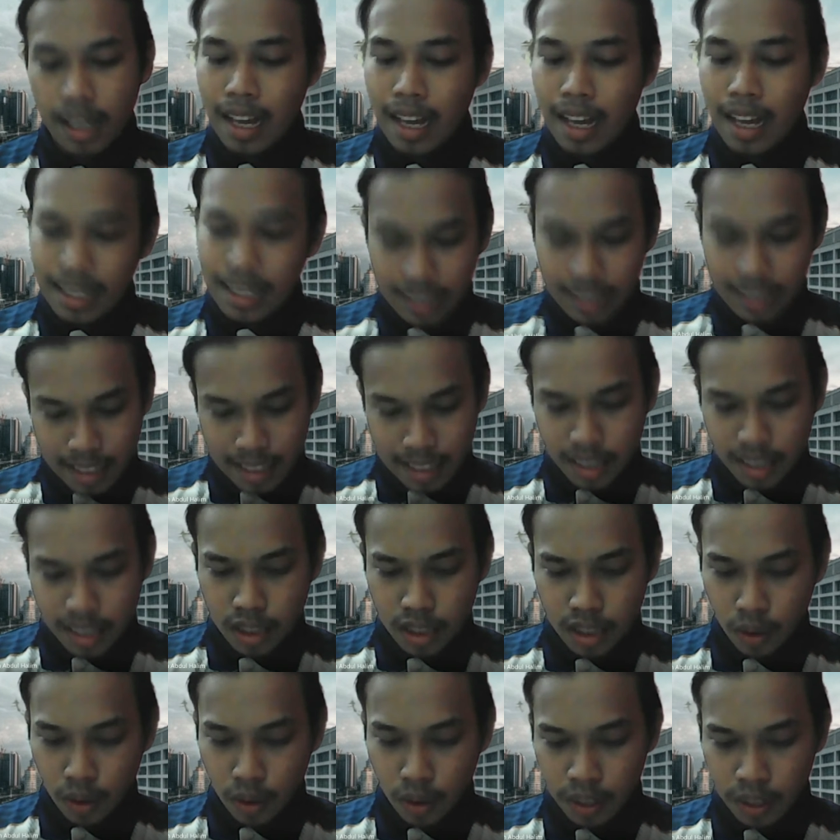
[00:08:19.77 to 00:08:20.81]
This
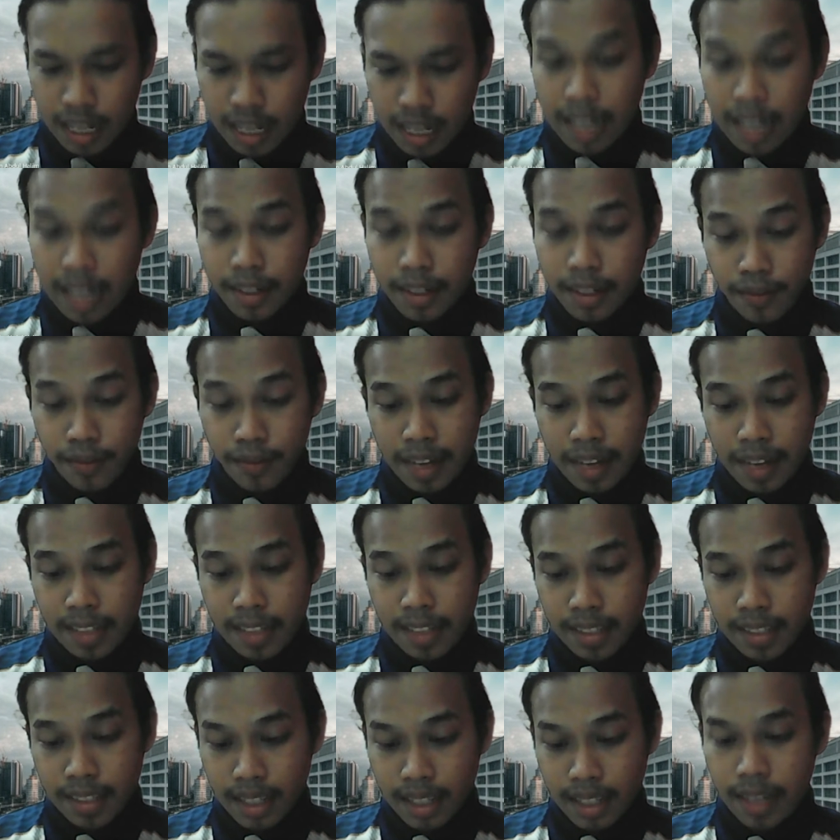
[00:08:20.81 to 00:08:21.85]
shown the
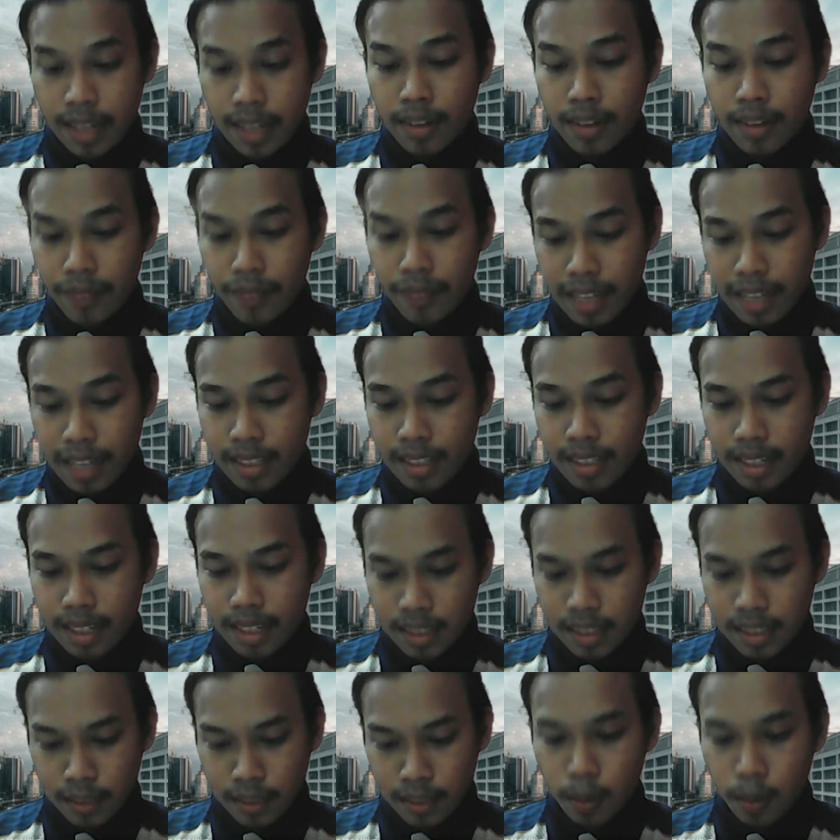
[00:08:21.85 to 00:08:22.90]
vaccines
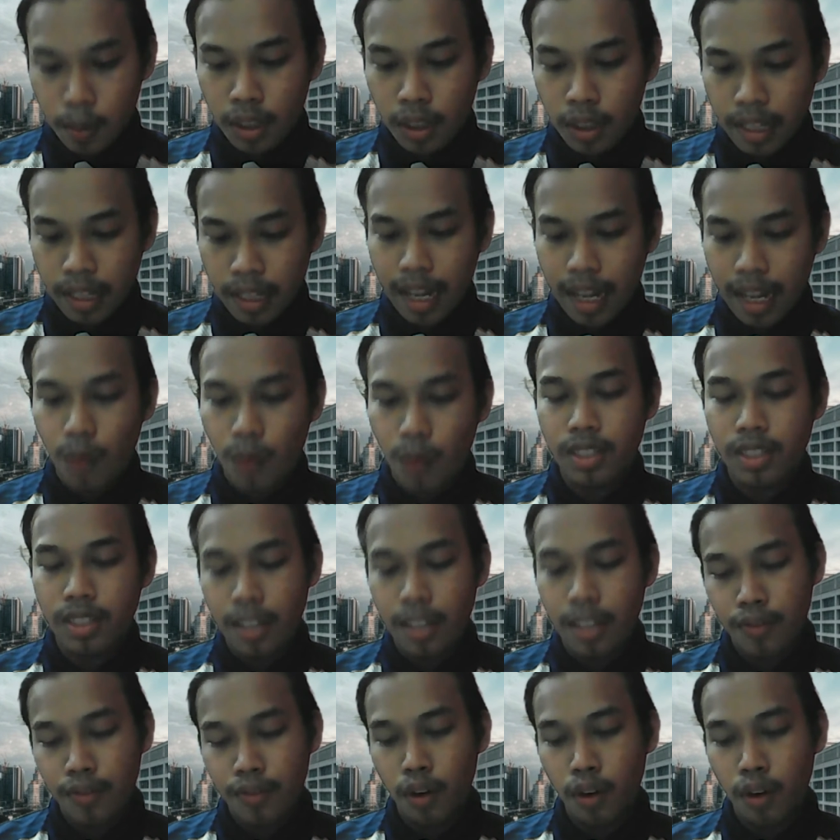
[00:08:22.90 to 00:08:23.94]
protect ourselves
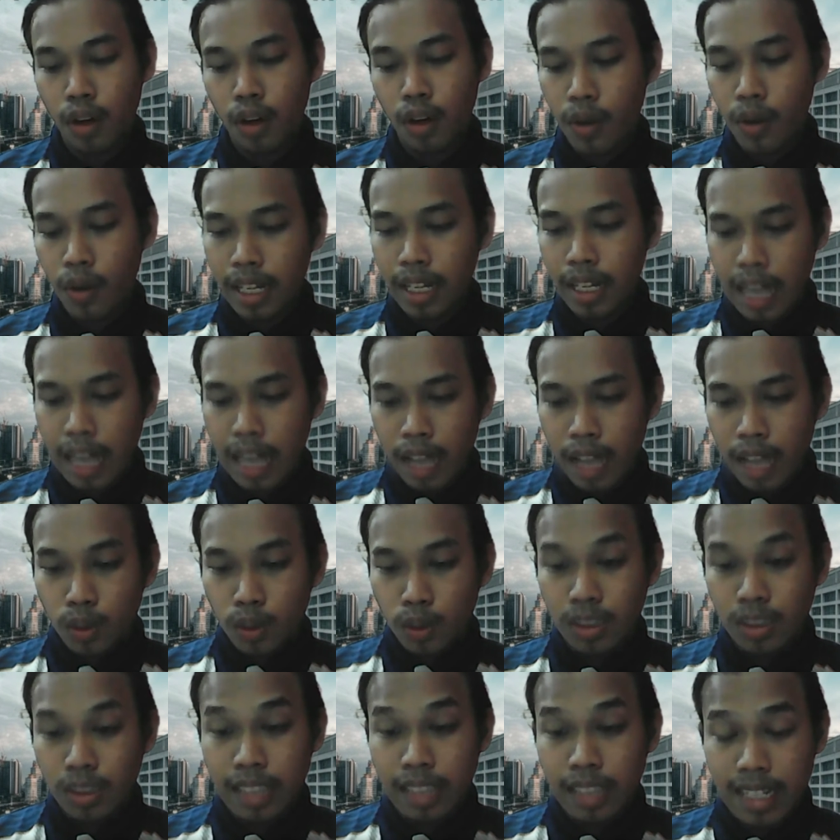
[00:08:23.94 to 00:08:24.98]
from going to
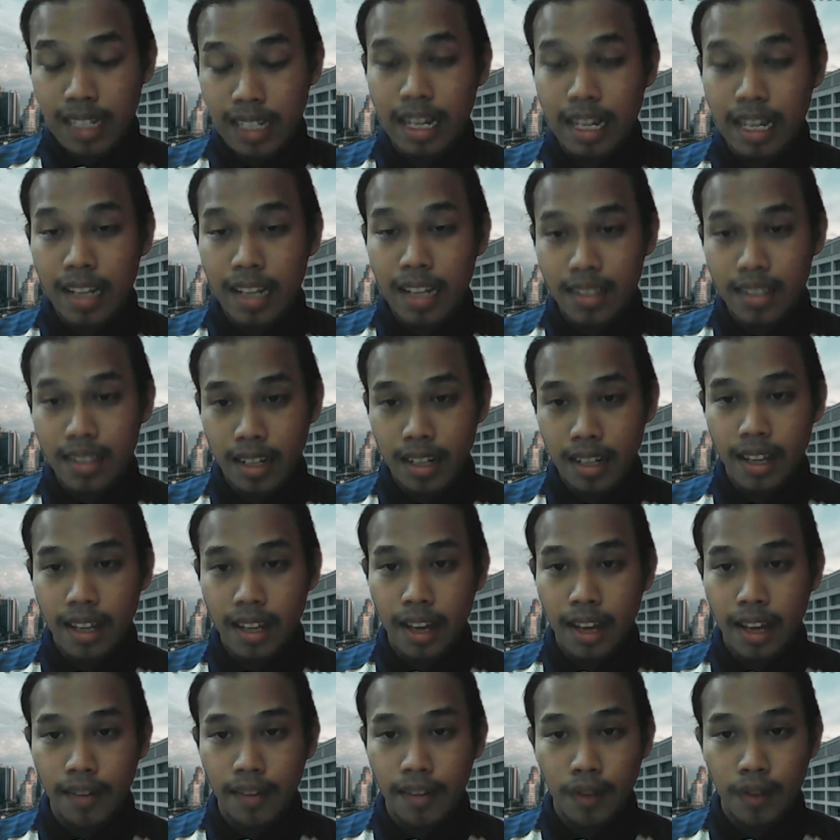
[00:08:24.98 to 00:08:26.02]
stage 3 and
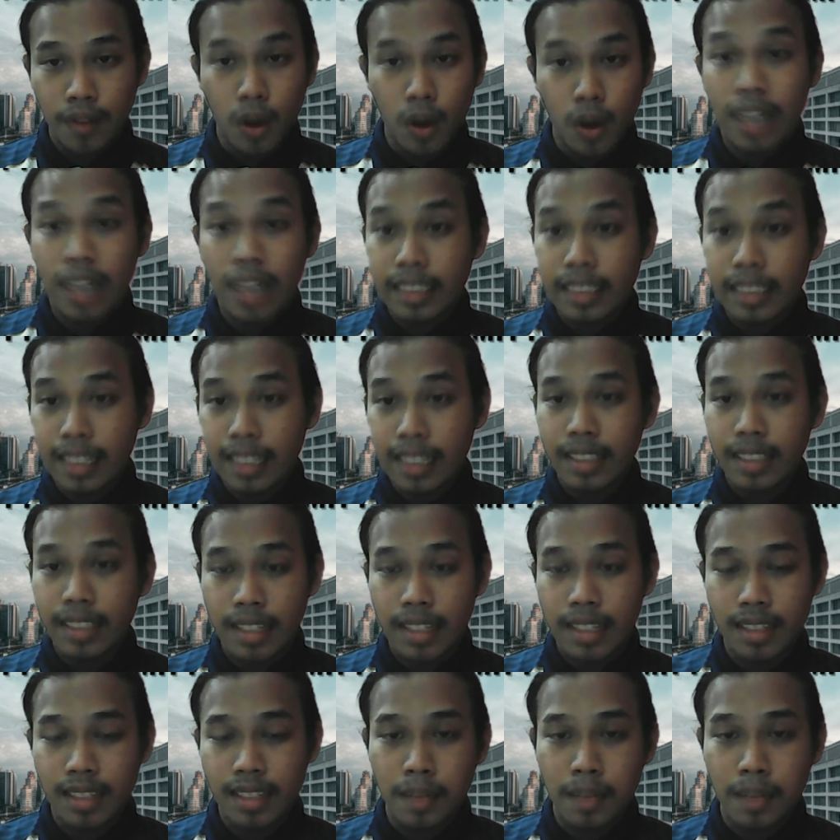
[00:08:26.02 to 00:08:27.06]
4. This is
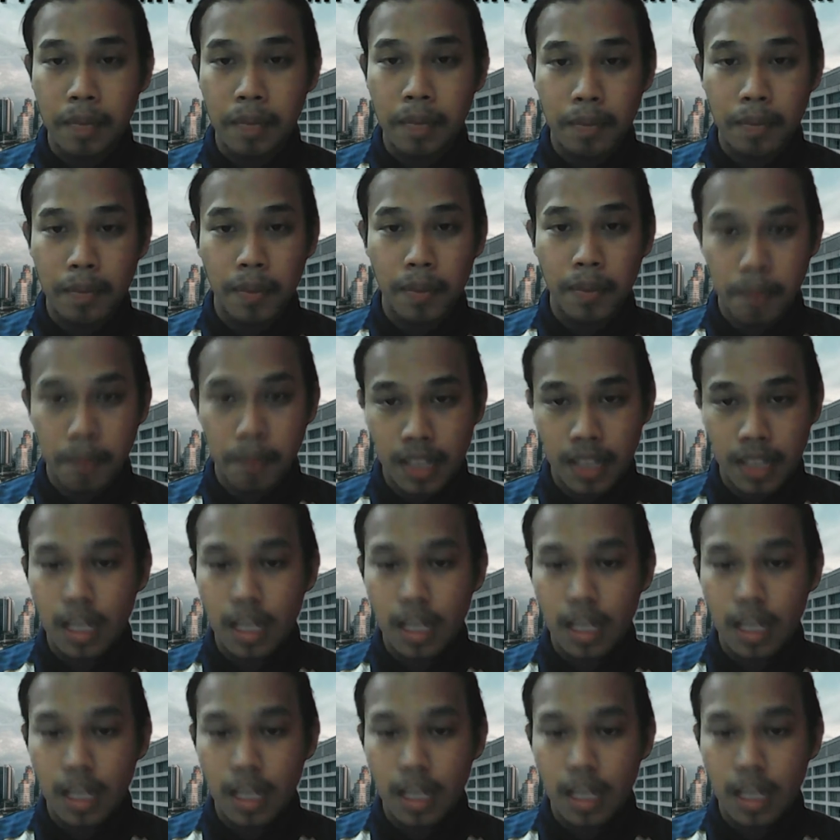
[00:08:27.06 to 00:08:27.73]
the main purpose.